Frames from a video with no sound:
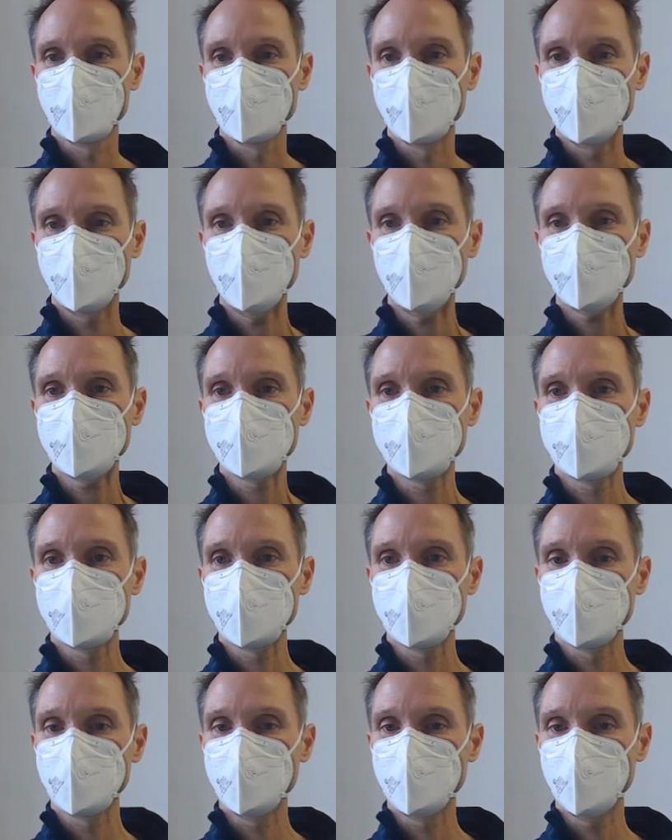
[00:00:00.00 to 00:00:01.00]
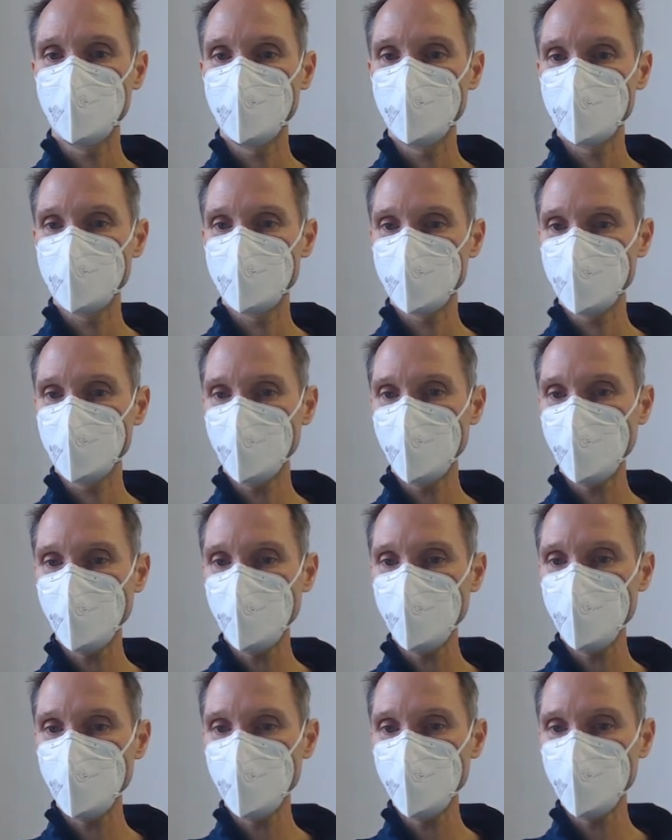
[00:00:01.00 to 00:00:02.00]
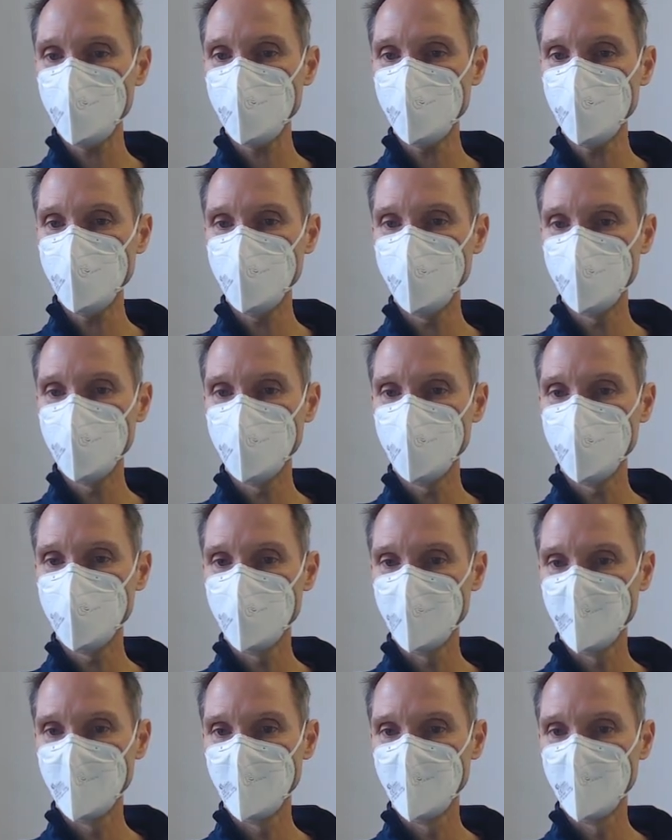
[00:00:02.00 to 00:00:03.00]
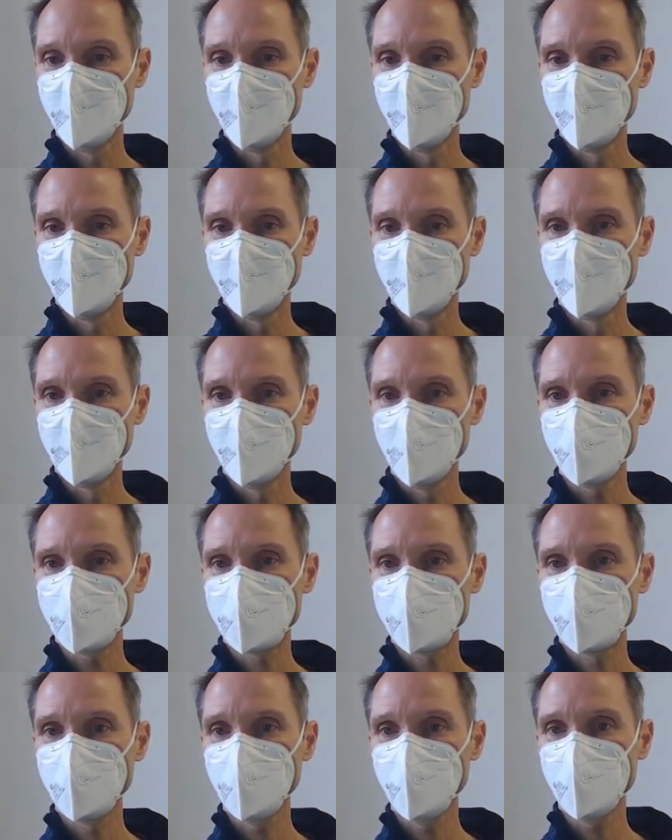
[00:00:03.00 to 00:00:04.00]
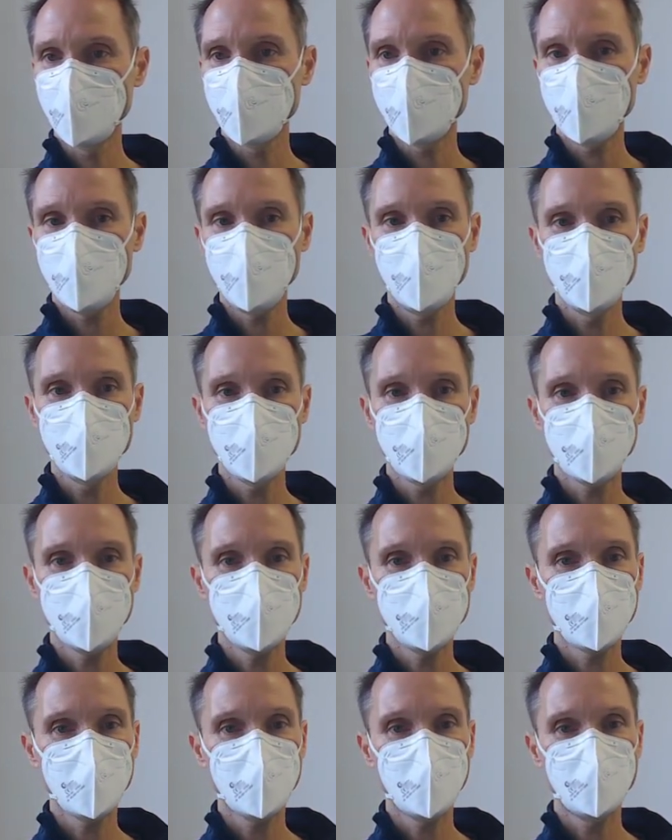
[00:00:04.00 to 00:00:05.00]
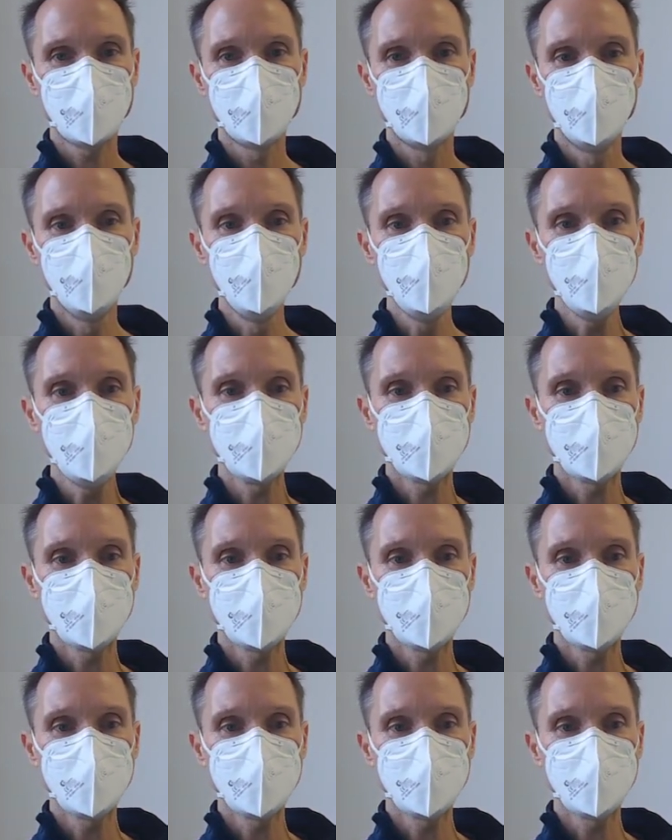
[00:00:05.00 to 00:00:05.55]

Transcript: Let's give it a try here. Looks good. The only thing that I really